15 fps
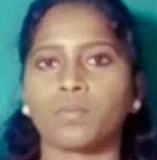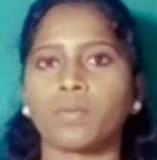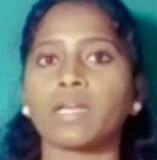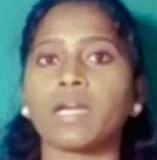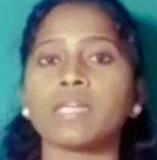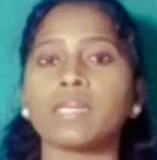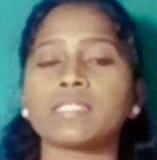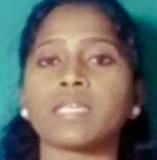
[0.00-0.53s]
We
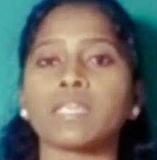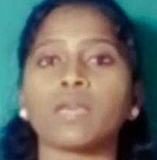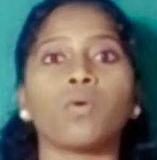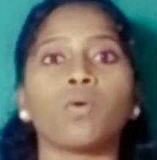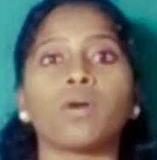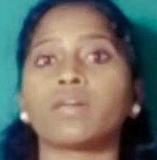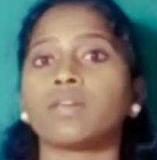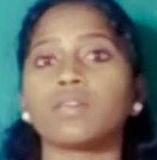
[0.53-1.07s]
can't say
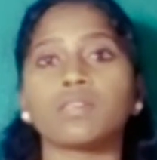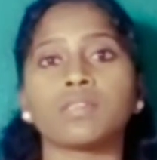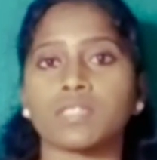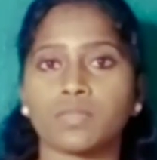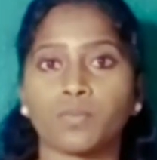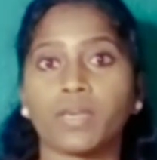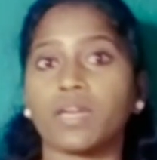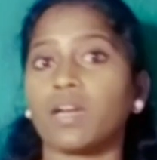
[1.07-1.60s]

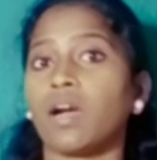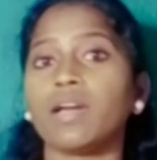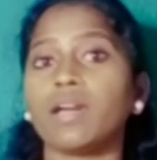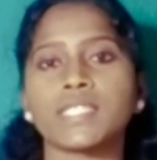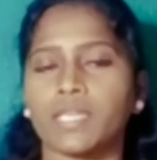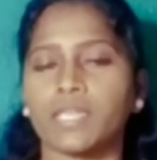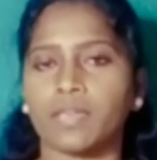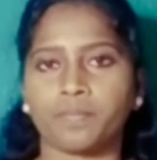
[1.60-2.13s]
waters. We
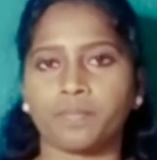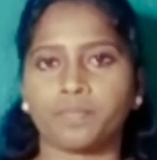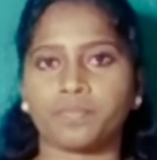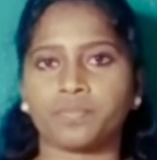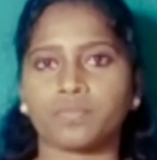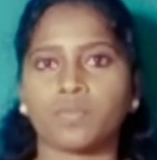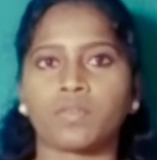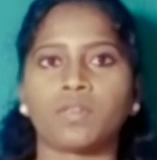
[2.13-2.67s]
can't say.
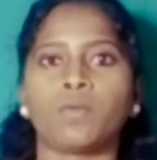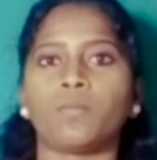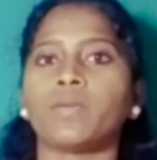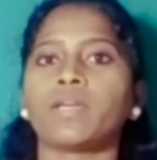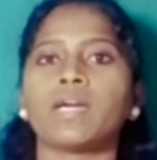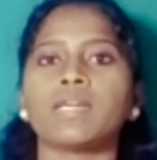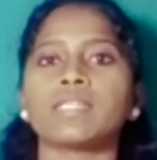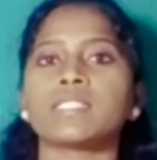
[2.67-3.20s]

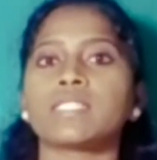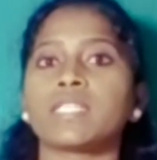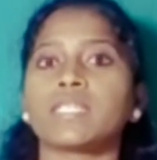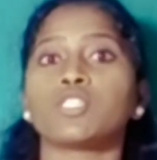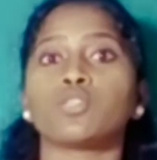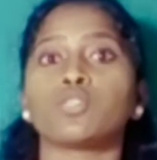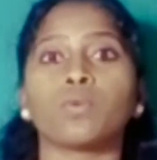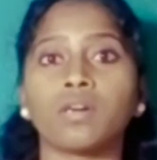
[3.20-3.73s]
We can't
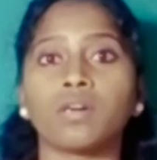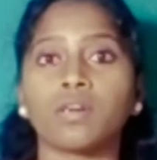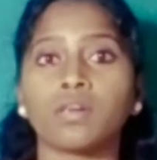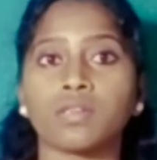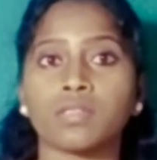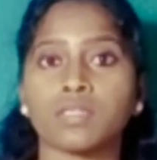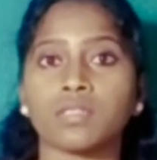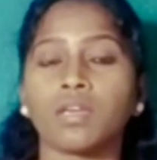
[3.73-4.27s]
say
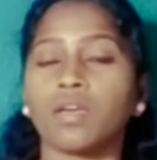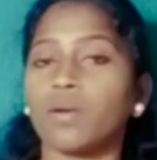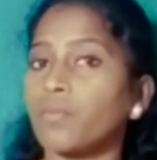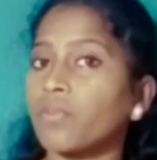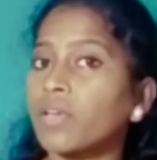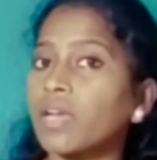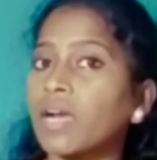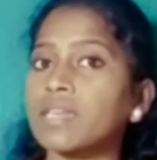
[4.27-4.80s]
sugars.
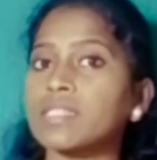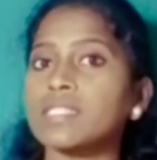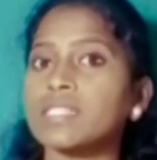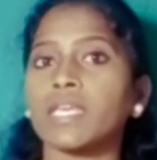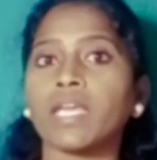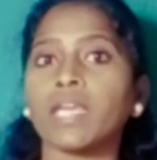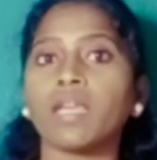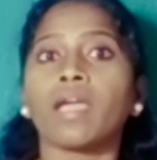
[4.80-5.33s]
We can't
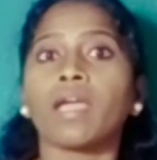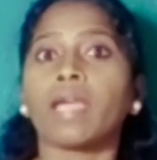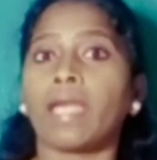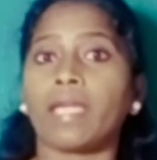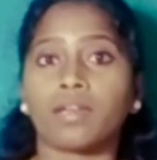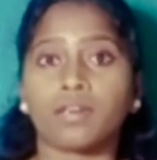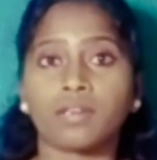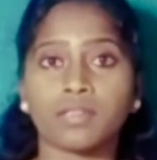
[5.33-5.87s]
say
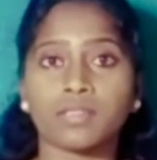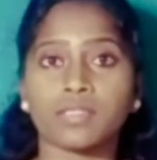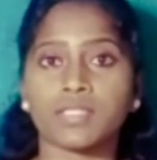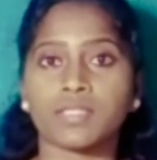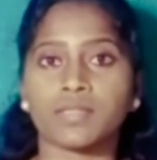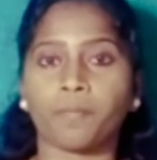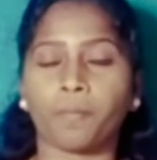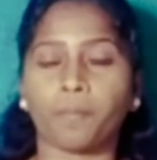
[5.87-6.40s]

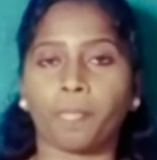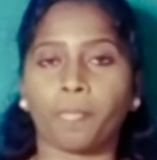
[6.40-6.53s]
hairs.